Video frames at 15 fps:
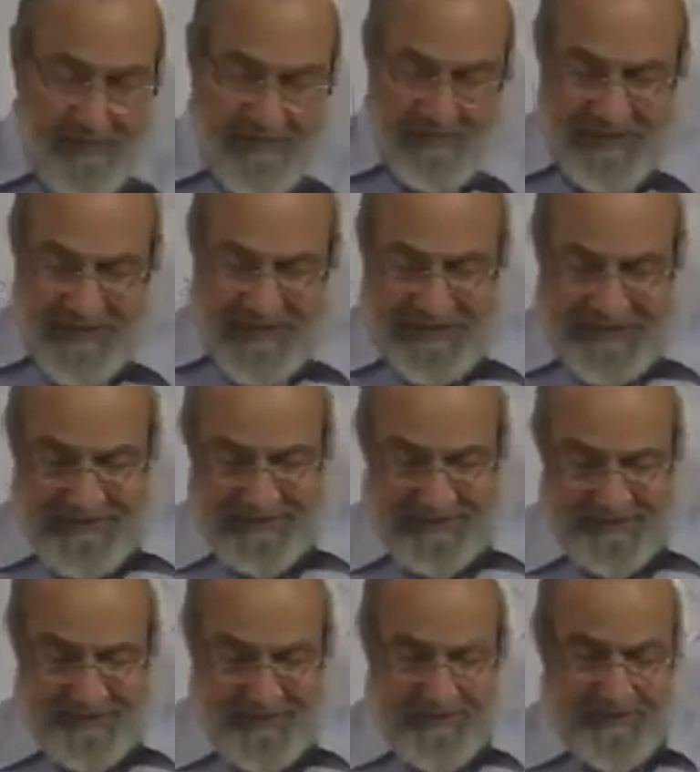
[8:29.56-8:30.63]
comes later.
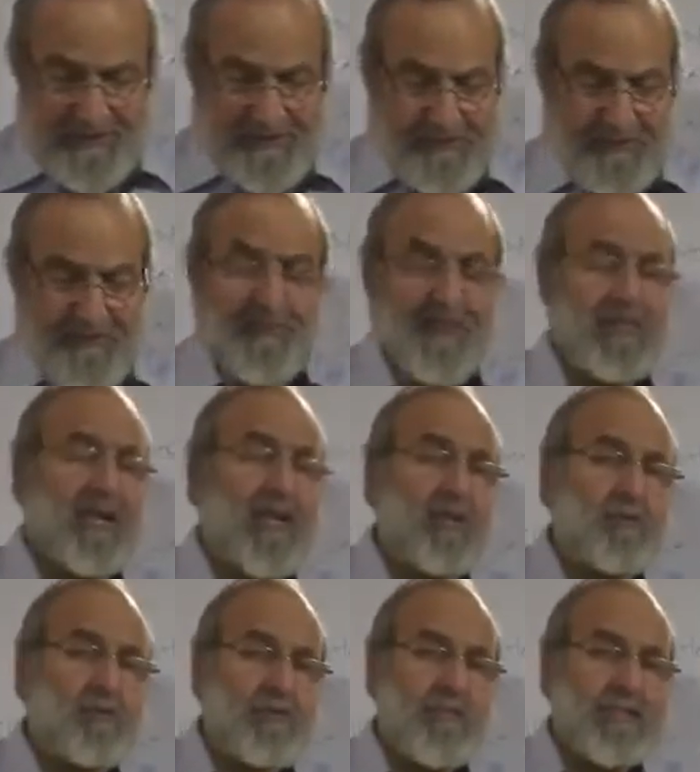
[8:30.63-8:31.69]

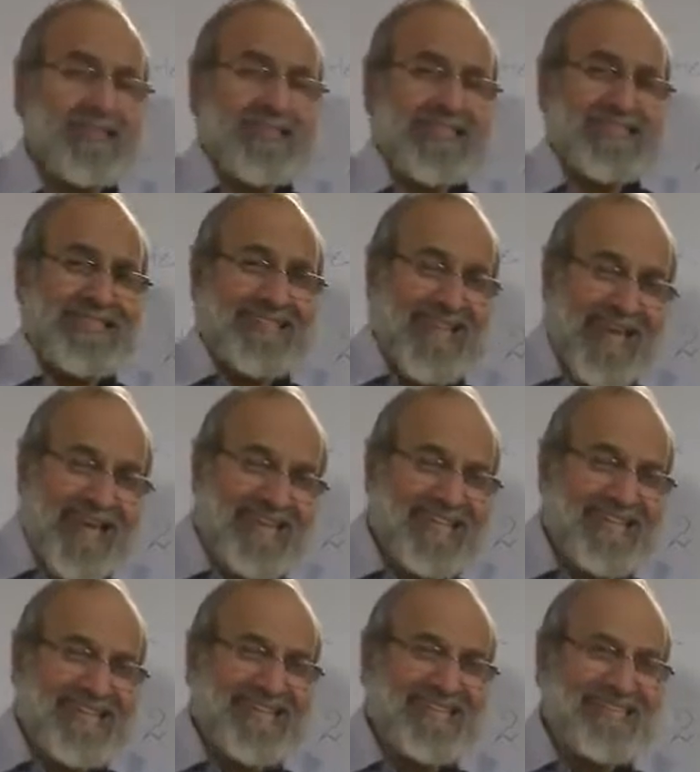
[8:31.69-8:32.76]
Now,
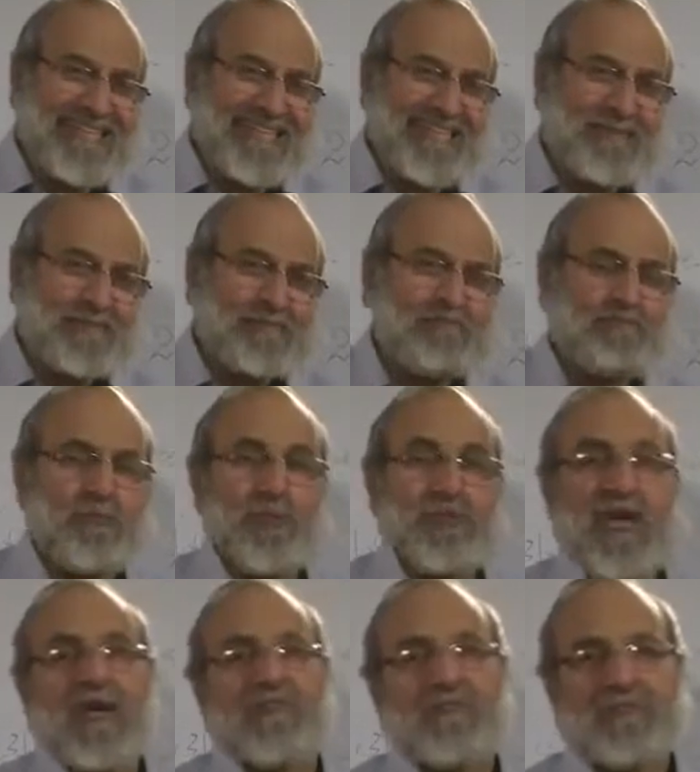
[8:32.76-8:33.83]
Zad is
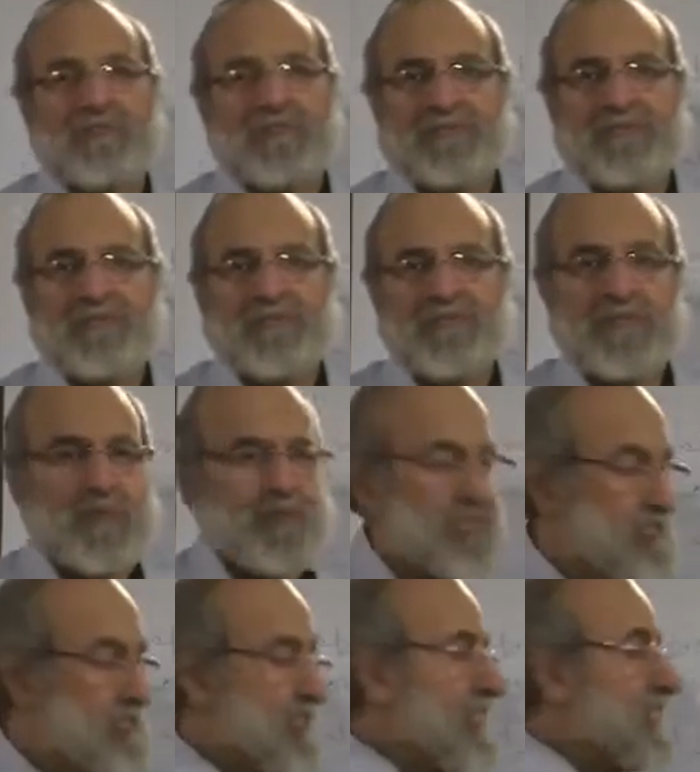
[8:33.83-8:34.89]
mudaf,
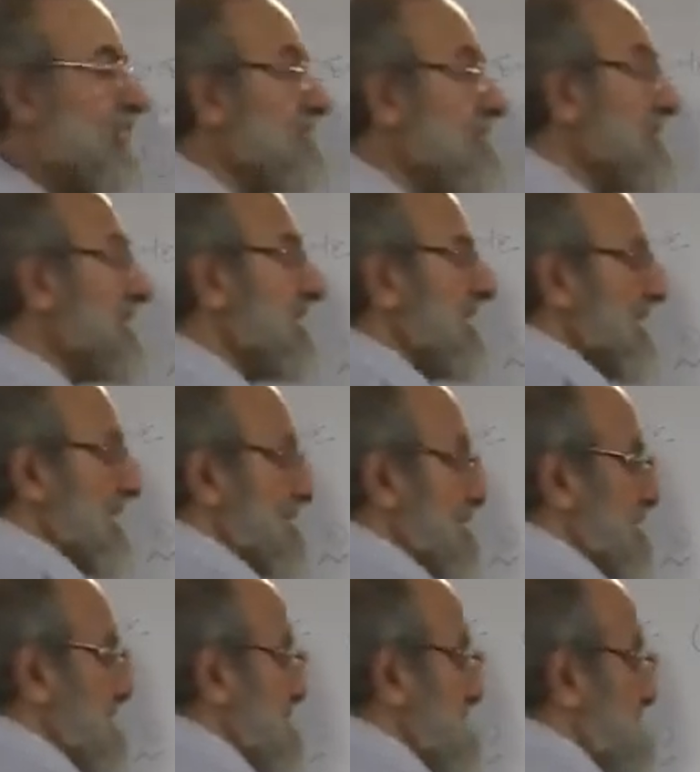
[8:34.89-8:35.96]
which is the governing
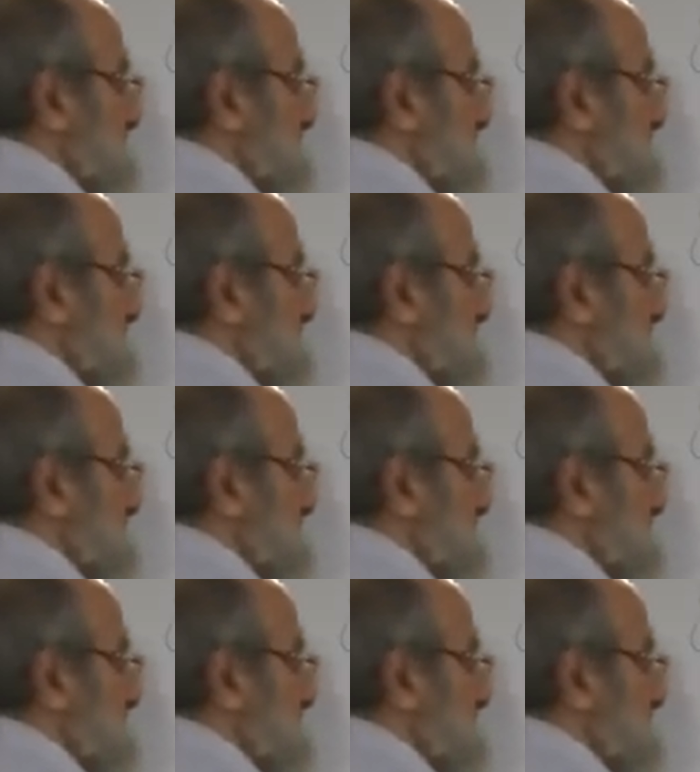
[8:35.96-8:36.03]
noun.